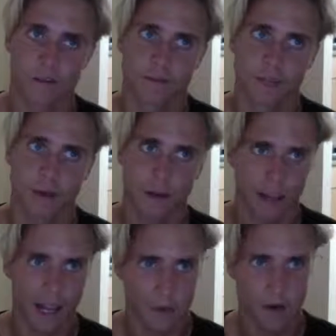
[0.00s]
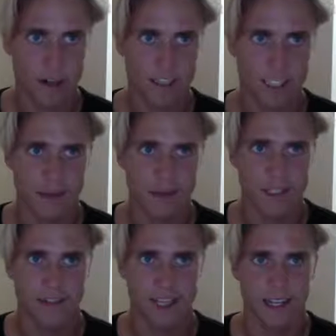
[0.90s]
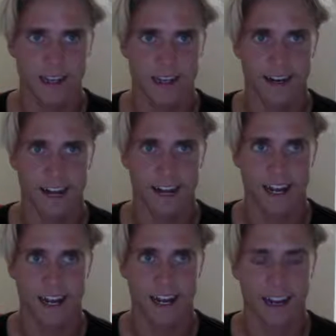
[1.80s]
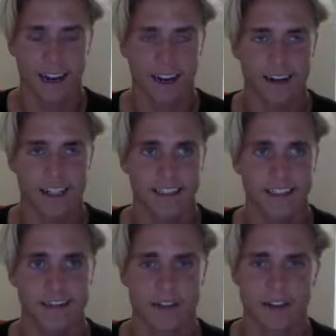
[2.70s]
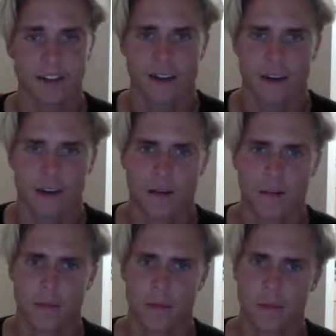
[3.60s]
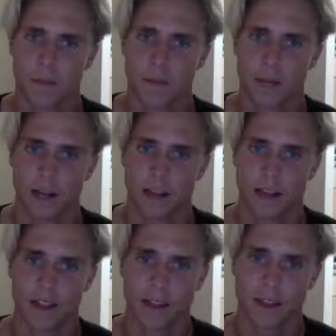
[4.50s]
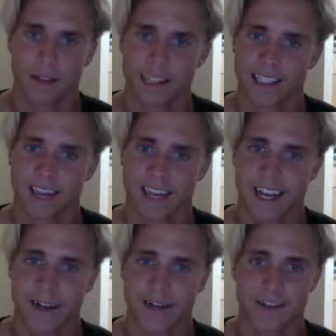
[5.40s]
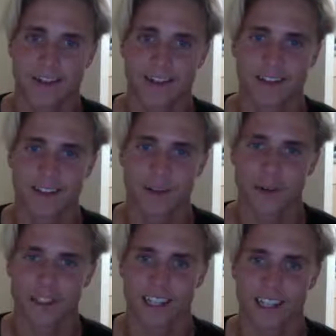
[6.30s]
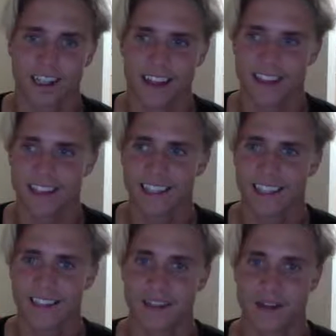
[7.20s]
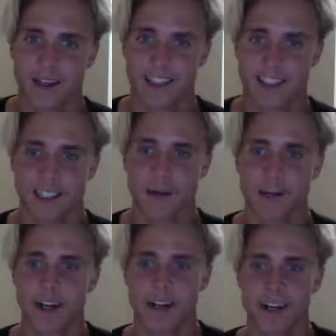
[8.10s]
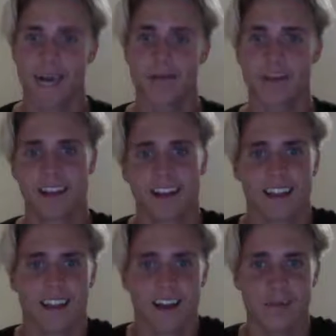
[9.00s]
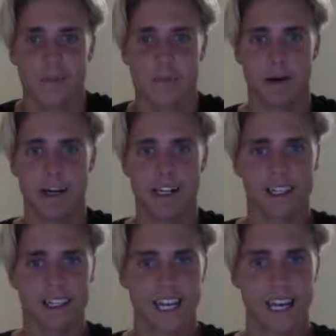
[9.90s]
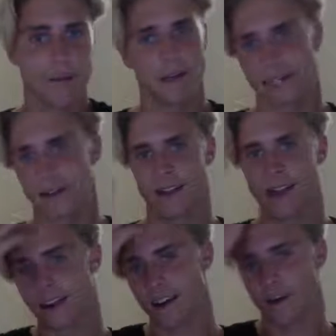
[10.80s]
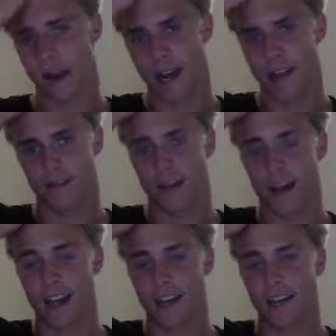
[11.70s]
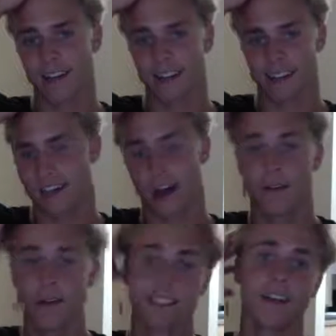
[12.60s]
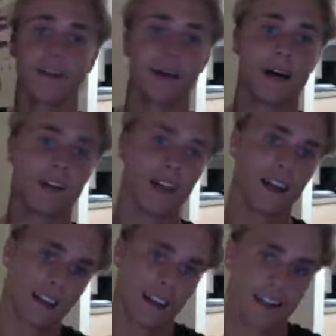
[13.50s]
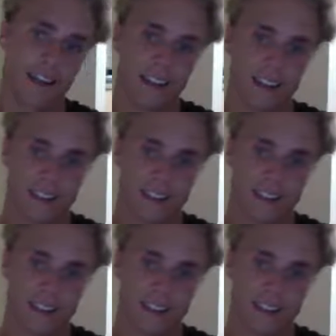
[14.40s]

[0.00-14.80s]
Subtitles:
they were like more accepting of like their hair and stuff, but I still can't get over those corset things. Like, so they still weren't okay with like their body shape, but they were like, oh, my hair's fine. now it's all about like the